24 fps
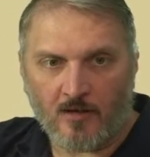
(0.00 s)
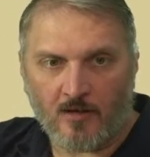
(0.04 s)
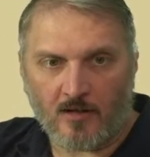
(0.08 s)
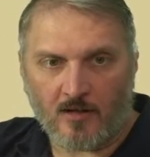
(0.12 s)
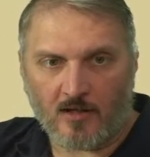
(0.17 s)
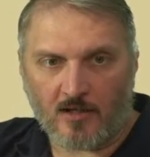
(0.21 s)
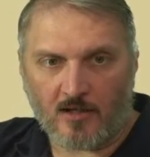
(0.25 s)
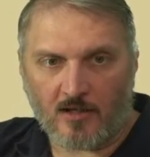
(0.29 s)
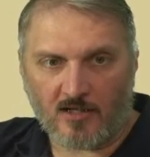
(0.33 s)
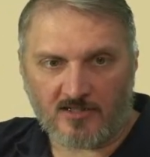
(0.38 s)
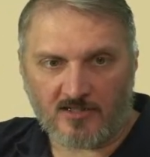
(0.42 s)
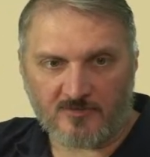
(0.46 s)

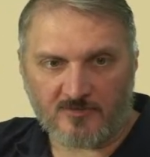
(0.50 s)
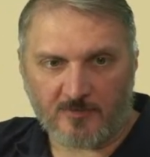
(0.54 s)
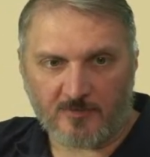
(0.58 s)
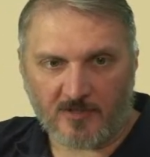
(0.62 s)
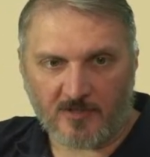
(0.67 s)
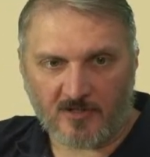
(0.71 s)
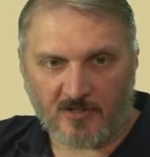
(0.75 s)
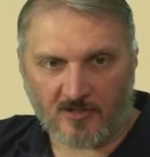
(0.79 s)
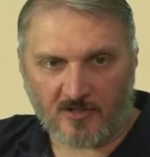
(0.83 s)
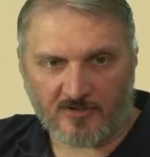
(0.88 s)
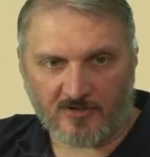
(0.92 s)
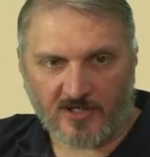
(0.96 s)
I spent a
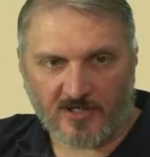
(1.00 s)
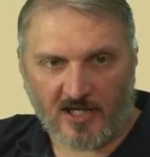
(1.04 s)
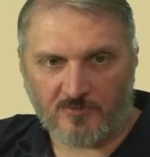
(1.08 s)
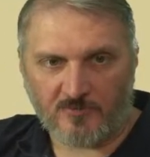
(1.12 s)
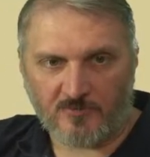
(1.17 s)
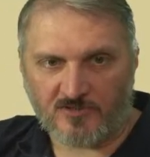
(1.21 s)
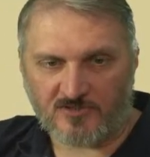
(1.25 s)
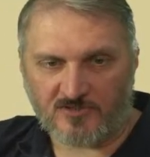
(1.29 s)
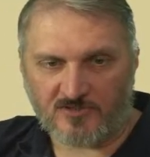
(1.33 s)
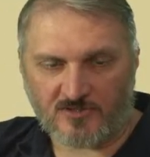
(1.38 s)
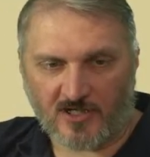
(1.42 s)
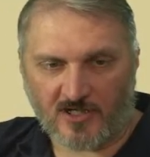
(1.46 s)
little time
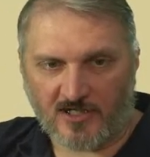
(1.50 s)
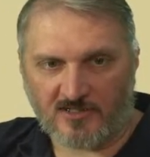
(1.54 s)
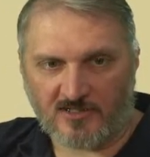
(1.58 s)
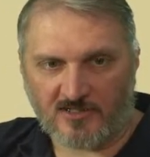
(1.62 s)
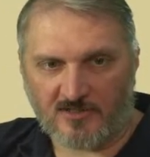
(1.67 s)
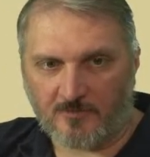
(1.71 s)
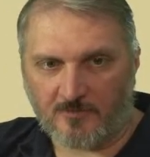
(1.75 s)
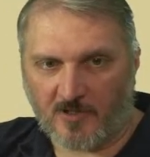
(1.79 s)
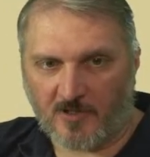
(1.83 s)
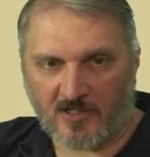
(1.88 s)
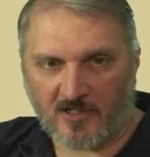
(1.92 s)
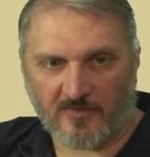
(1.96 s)
just trying to
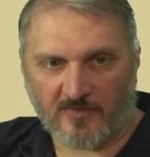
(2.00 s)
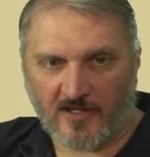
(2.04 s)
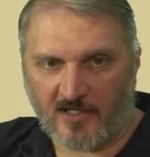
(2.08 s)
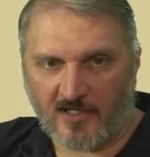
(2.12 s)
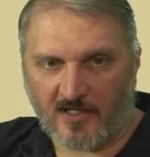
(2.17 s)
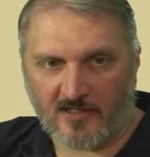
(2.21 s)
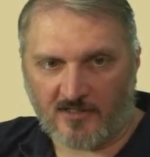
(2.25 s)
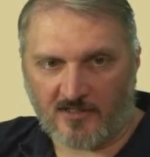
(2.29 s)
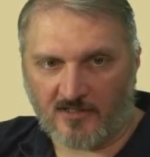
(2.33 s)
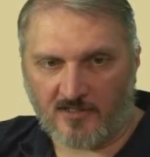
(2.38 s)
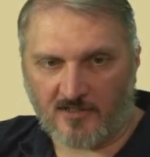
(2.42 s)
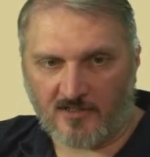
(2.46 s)
debug that,
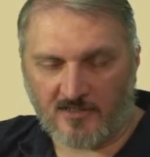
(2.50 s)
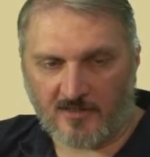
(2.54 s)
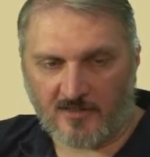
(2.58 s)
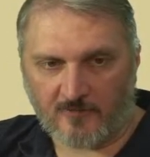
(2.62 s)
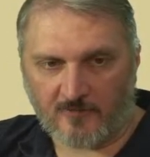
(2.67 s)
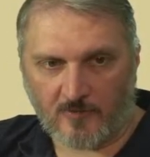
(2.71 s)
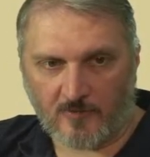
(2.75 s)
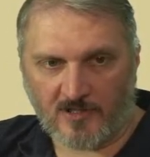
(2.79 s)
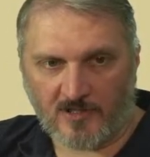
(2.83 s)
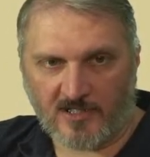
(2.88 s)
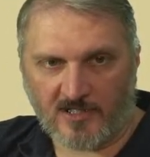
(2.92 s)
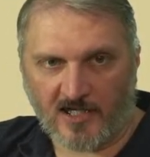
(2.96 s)
and never
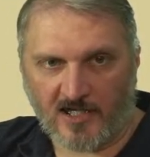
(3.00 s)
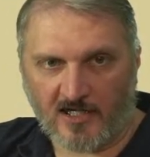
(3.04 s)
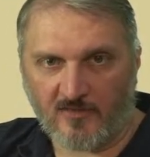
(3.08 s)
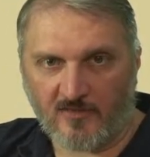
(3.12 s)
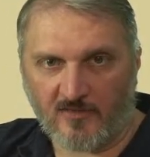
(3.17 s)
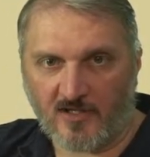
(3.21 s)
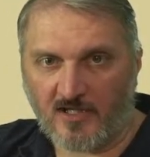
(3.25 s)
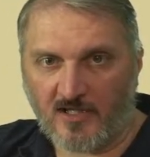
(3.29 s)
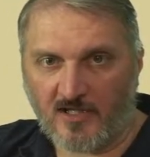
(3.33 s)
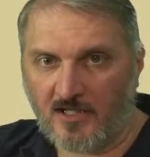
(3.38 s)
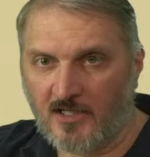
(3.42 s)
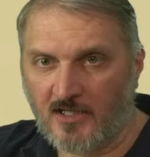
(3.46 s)
really got
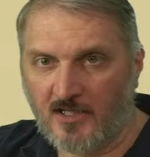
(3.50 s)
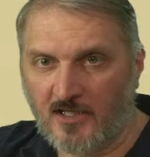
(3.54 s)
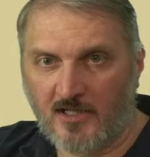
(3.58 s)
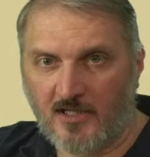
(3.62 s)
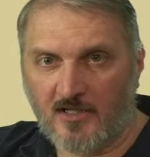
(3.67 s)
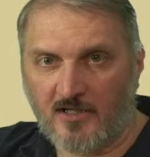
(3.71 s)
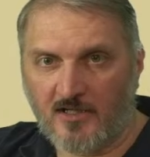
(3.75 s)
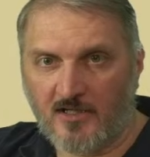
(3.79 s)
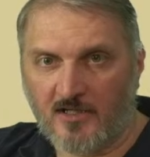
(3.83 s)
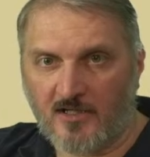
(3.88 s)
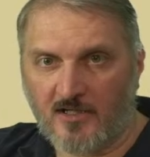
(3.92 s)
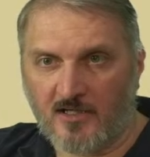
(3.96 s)
anything.
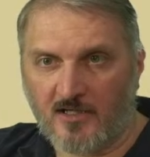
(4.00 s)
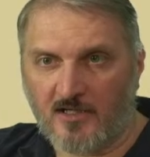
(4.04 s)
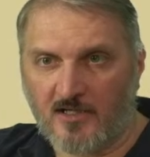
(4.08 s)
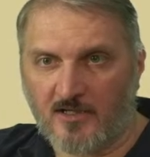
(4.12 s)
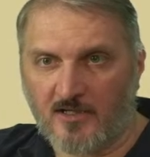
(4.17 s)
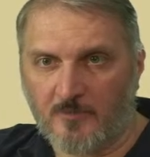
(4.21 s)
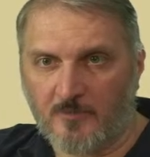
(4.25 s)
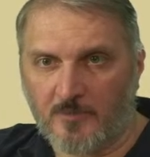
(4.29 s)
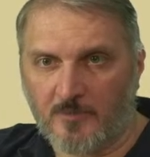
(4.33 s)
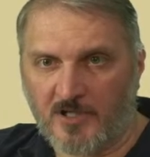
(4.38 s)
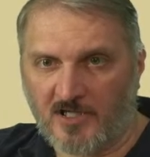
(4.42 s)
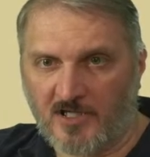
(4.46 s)

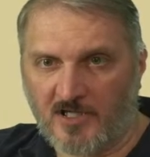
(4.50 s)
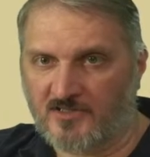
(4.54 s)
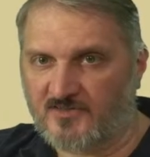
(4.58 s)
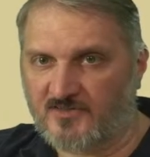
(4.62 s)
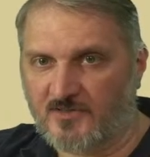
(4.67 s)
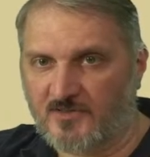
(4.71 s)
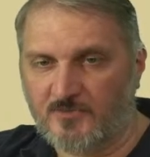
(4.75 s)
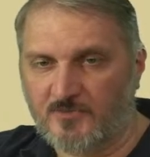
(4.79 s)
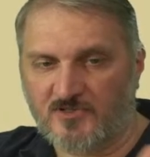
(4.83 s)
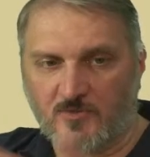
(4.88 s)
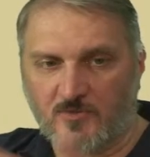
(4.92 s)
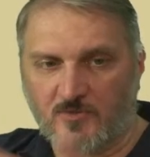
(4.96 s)
But it
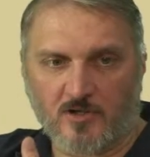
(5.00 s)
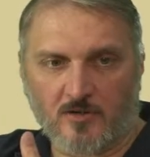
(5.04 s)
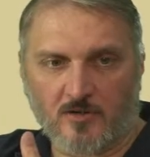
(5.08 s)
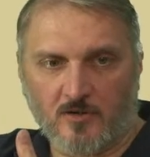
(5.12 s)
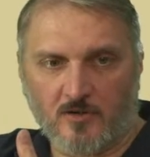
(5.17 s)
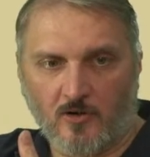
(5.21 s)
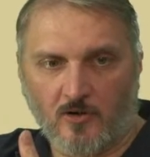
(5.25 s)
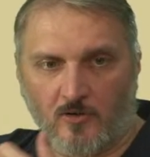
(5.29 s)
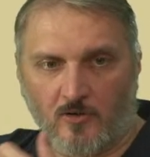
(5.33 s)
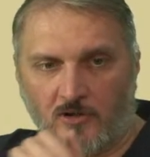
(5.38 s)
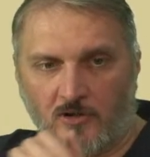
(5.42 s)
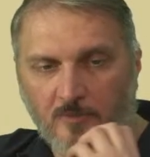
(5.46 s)
seems to work a
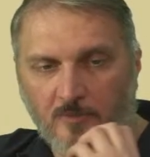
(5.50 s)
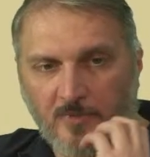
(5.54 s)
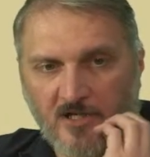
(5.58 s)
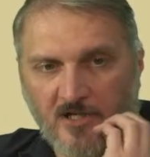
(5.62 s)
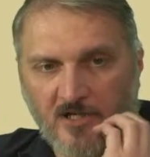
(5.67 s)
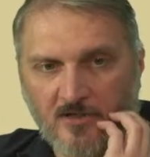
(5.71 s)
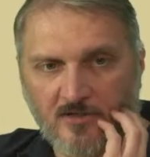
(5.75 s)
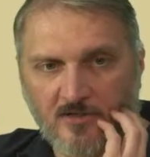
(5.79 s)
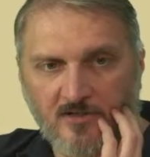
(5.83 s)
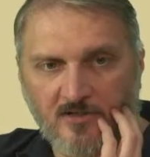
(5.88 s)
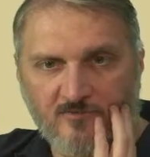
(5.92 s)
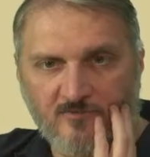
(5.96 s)
whole lot
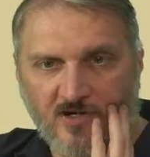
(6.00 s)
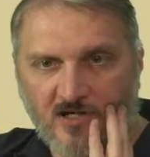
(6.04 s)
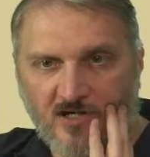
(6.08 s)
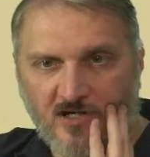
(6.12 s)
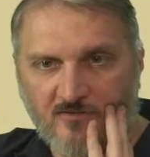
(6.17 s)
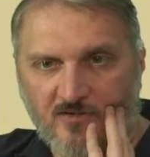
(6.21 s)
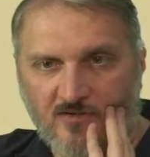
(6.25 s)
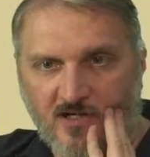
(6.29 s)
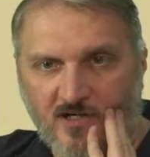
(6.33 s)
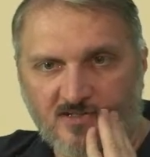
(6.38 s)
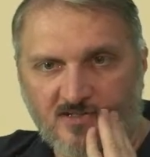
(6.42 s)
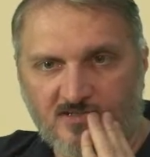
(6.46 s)
better in
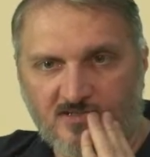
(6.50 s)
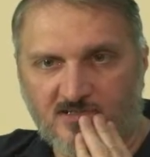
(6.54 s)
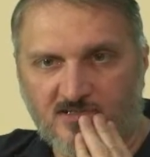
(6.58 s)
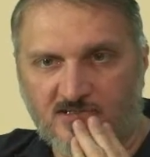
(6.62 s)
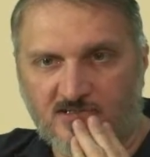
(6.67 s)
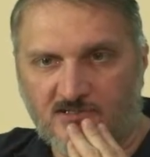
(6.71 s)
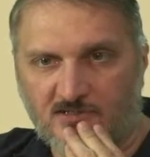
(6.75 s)
Firefox.